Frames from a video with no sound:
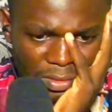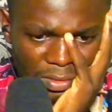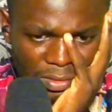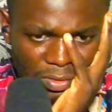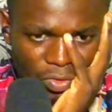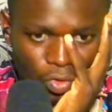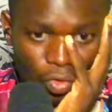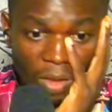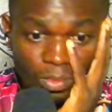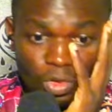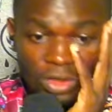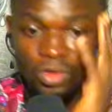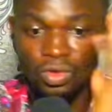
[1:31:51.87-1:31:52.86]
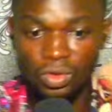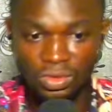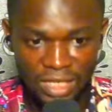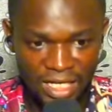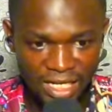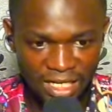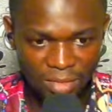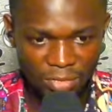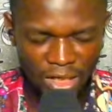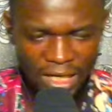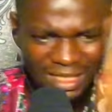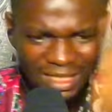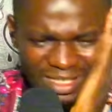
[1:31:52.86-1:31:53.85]
Oh, I'm running low on time.
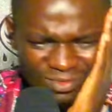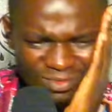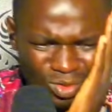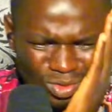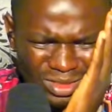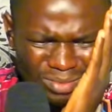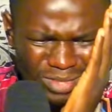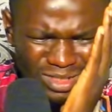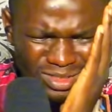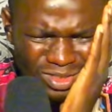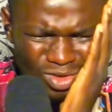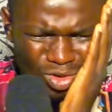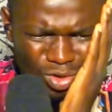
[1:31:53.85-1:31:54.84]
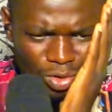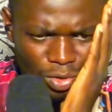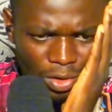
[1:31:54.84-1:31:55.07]
How did I forget about the clock?